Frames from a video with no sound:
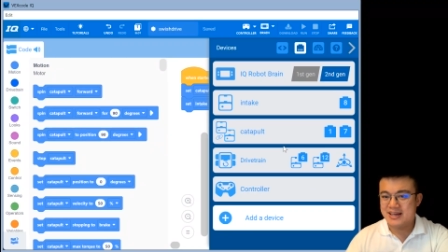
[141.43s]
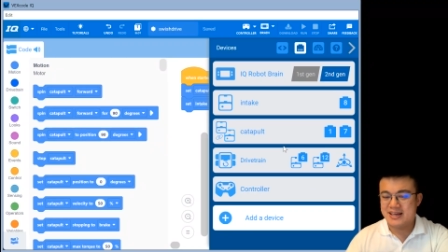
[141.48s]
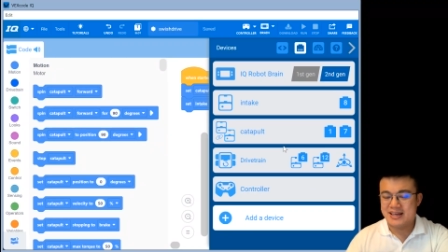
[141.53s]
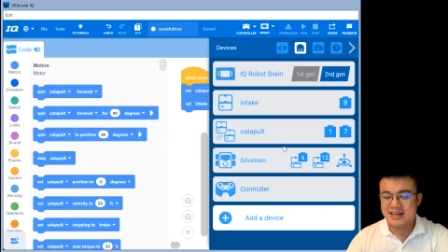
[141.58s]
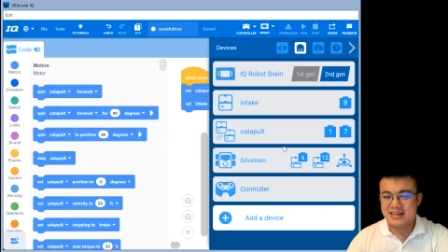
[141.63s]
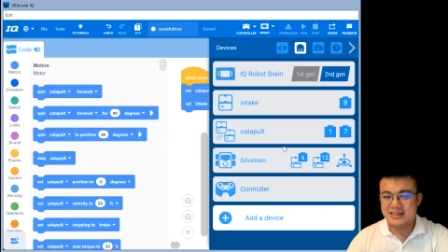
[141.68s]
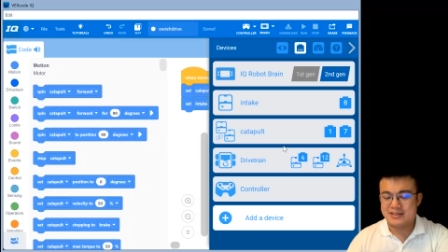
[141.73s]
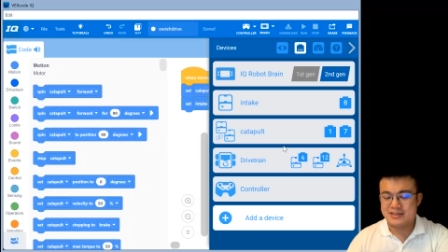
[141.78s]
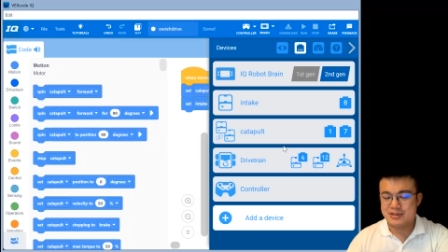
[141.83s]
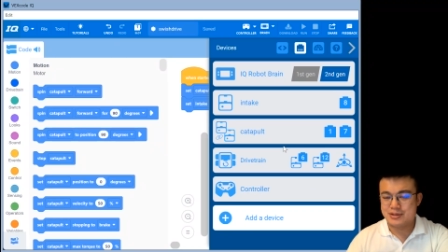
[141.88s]

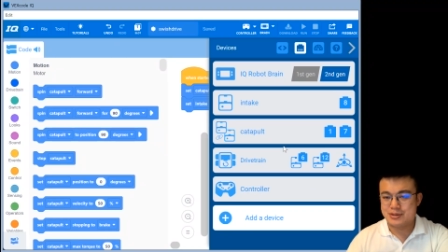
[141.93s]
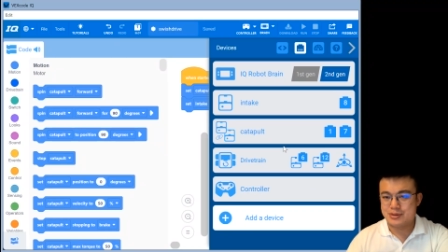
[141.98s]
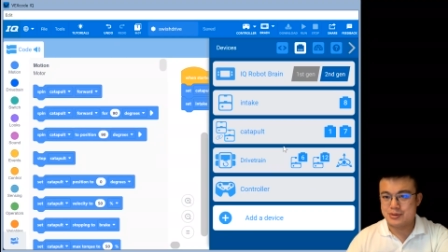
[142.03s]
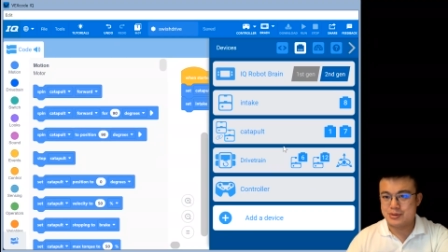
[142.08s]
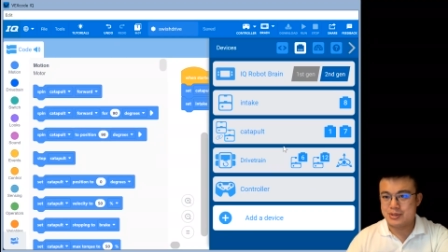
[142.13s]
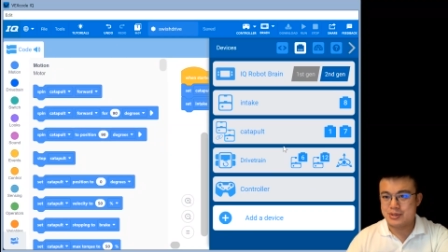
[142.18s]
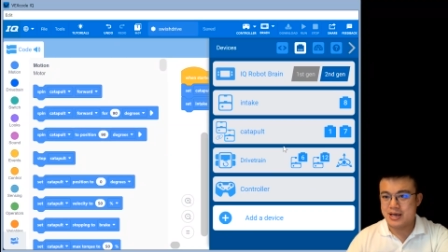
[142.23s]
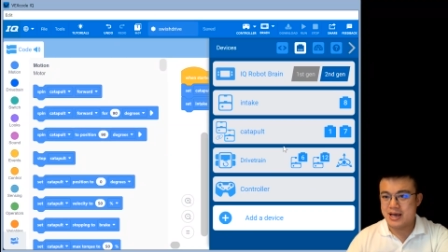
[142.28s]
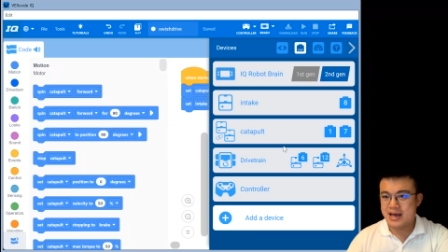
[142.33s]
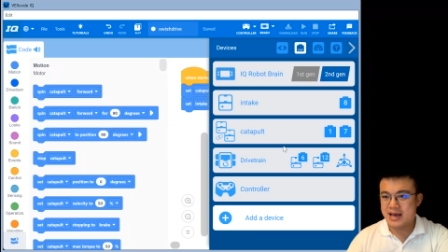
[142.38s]

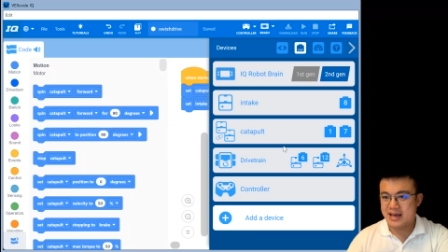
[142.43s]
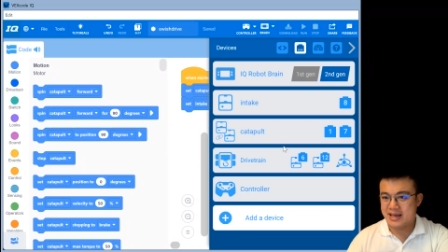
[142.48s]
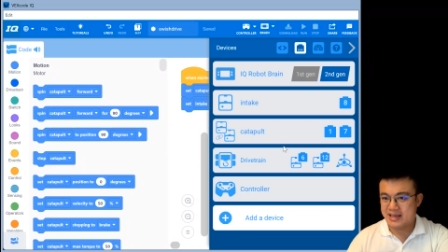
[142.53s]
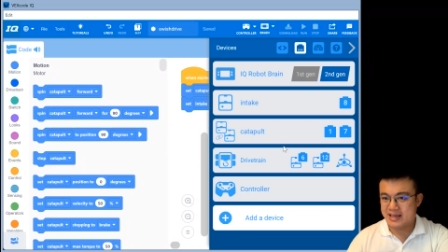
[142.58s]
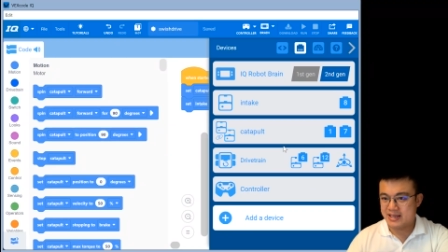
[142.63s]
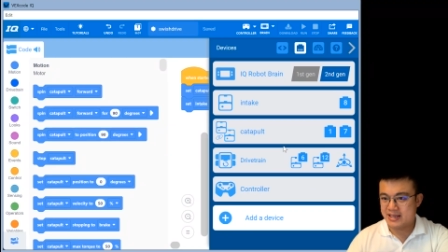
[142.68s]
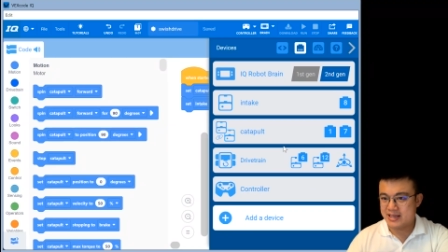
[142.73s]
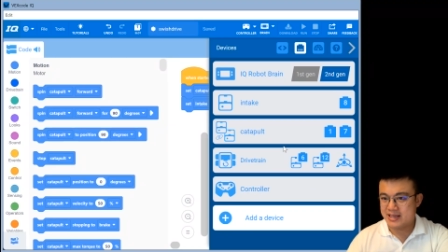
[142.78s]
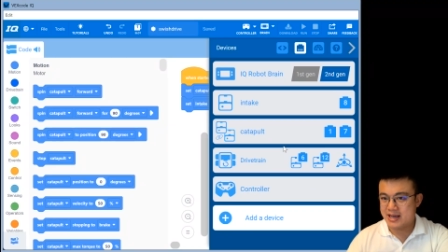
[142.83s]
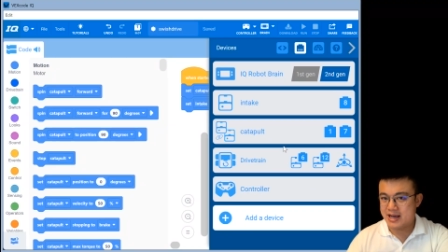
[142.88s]
into
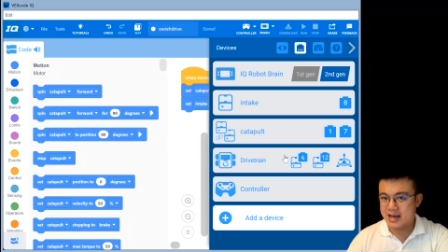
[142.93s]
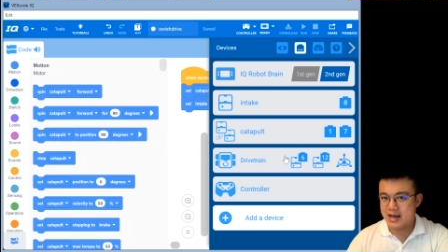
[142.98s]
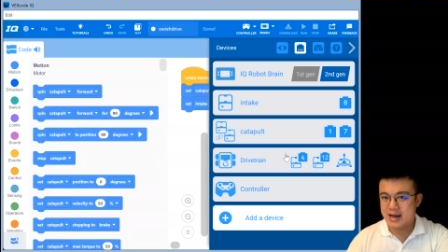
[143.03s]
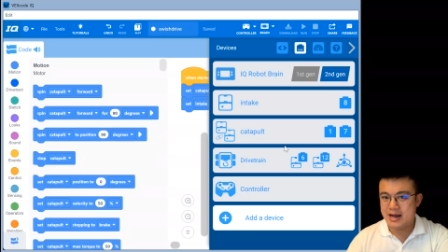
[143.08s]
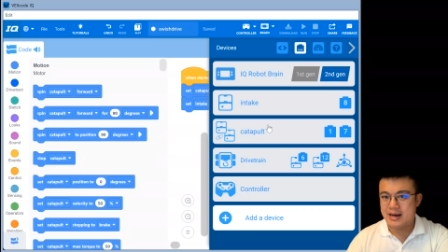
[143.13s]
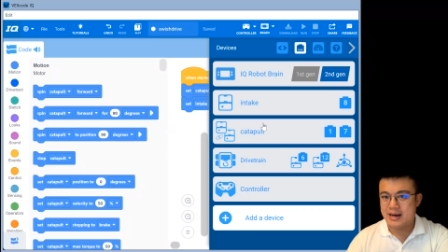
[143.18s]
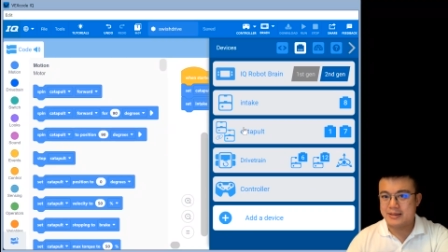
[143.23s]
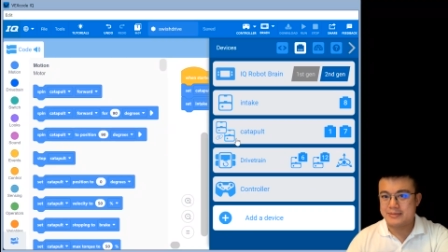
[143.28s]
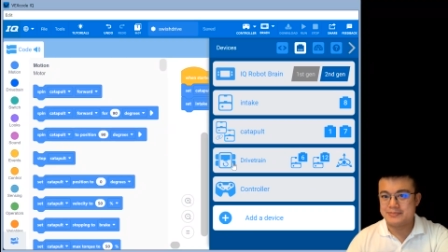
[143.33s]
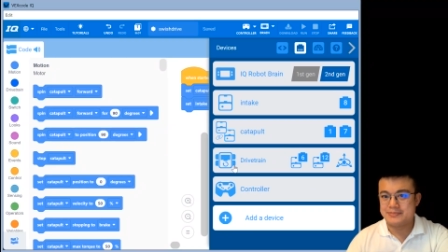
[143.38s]
a
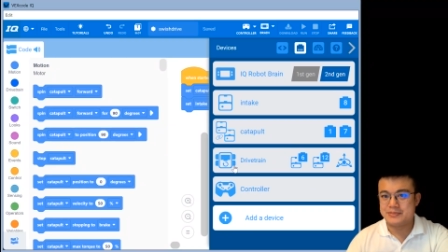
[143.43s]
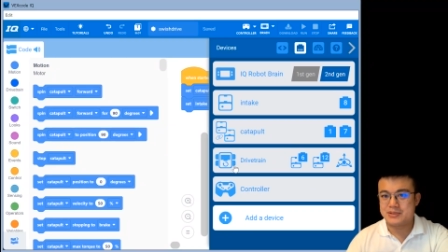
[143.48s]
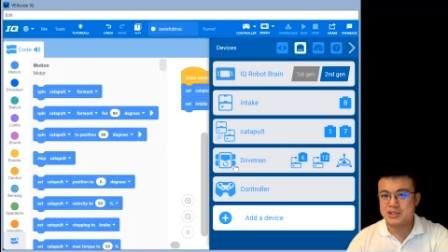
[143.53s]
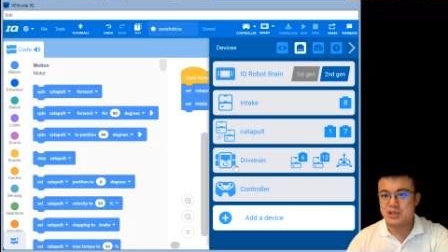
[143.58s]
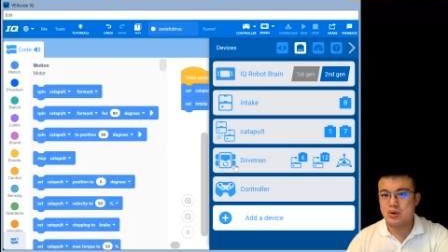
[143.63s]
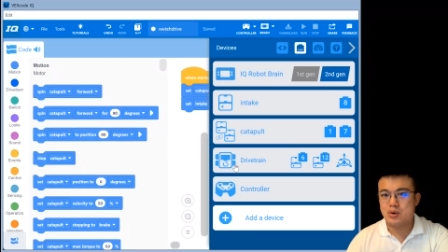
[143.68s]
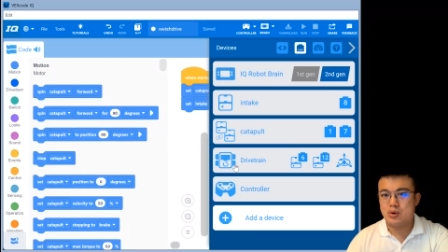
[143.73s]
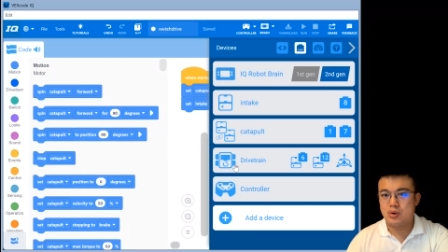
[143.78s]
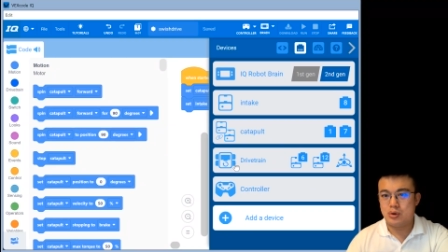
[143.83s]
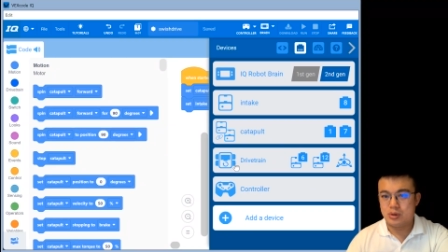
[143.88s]
um,
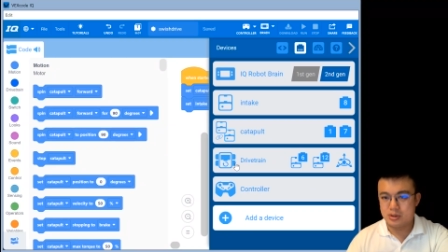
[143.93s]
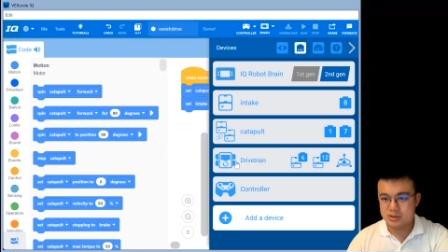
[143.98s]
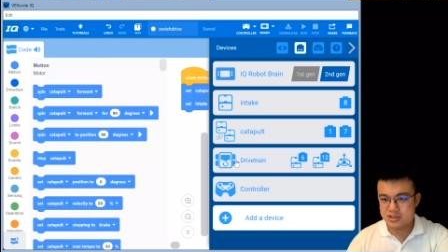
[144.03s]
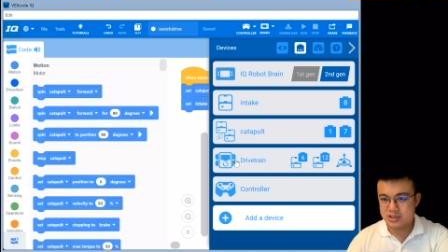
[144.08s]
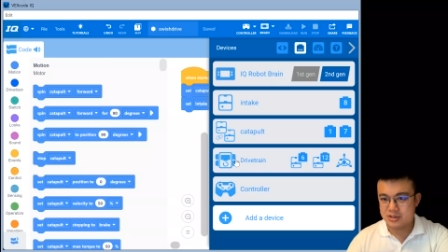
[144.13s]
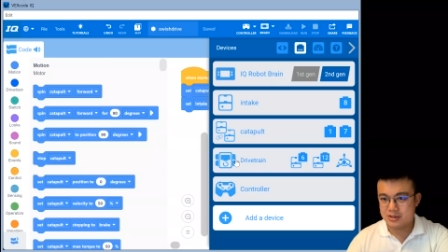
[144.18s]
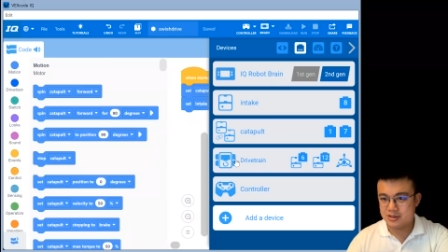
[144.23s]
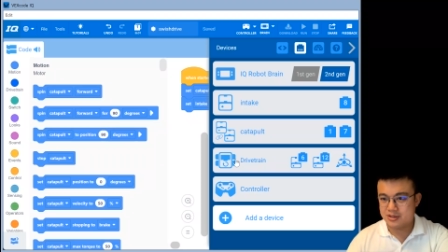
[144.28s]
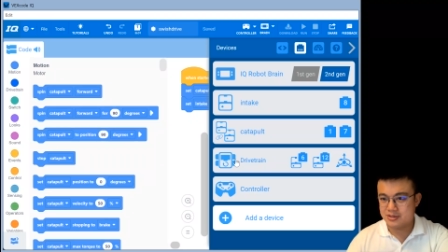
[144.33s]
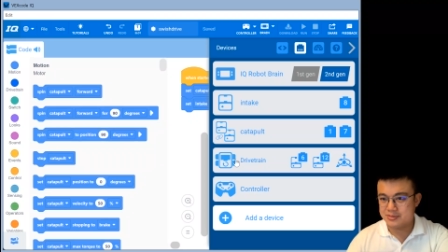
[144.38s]

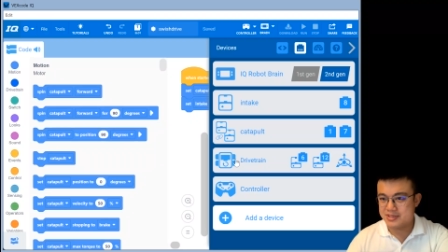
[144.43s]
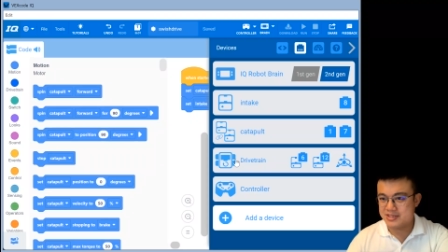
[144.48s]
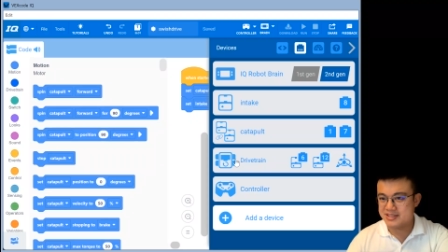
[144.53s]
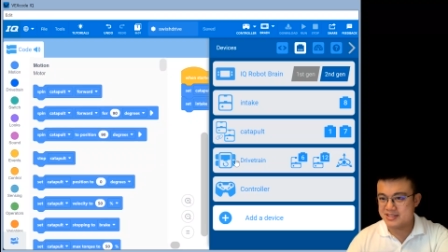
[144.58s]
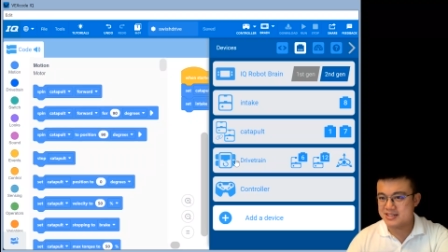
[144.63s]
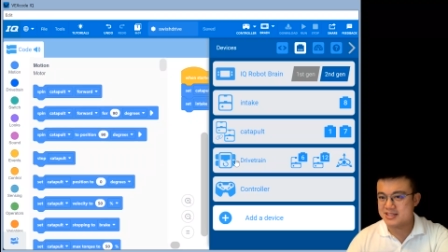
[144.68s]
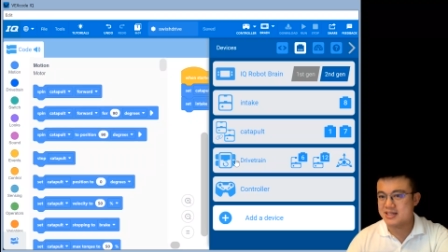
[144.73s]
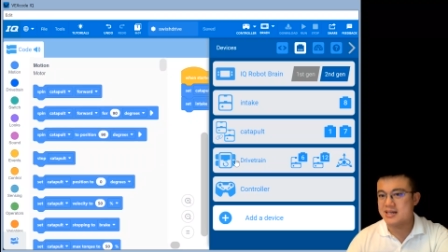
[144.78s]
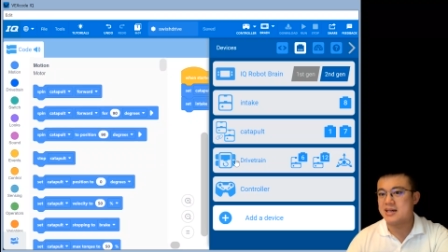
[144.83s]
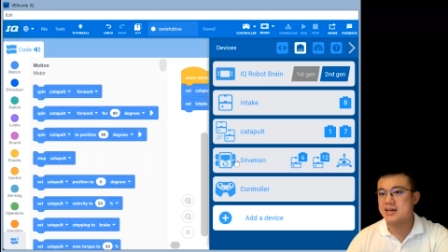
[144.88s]

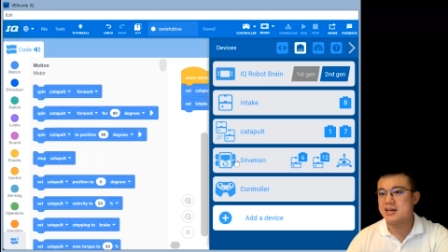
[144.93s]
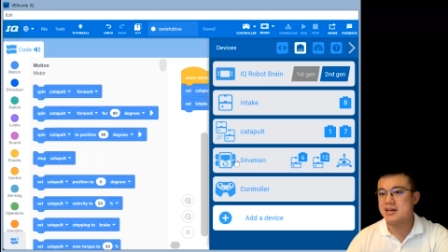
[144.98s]
autonomous